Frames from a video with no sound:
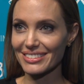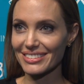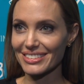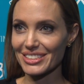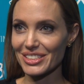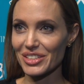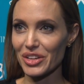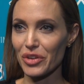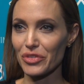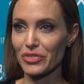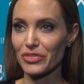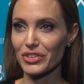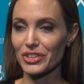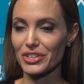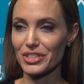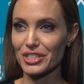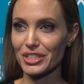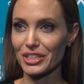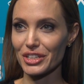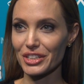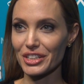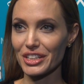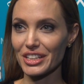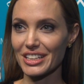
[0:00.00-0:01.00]
It's our
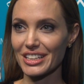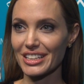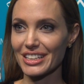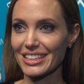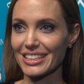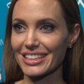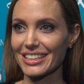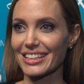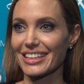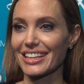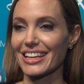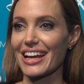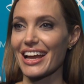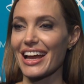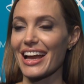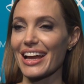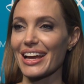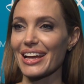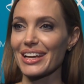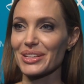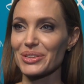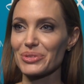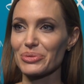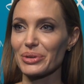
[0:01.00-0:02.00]
first look,
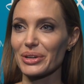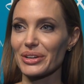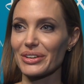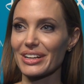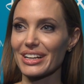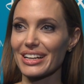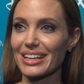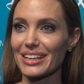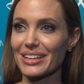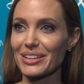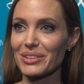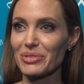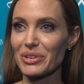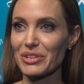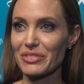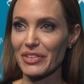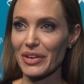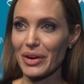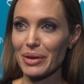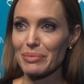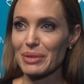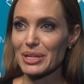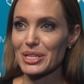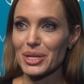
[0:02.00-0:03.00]
and we're
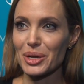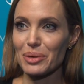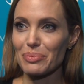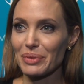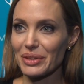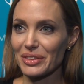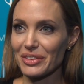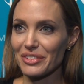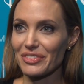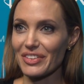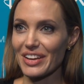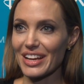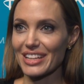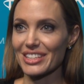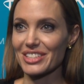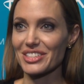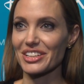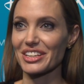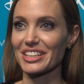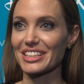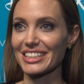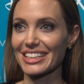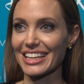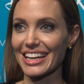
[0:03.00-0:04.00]
very much hoping the fans
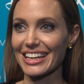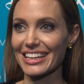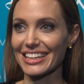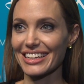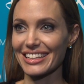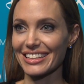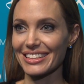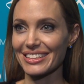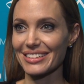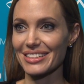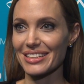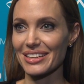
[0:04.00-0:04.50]
are going to like it,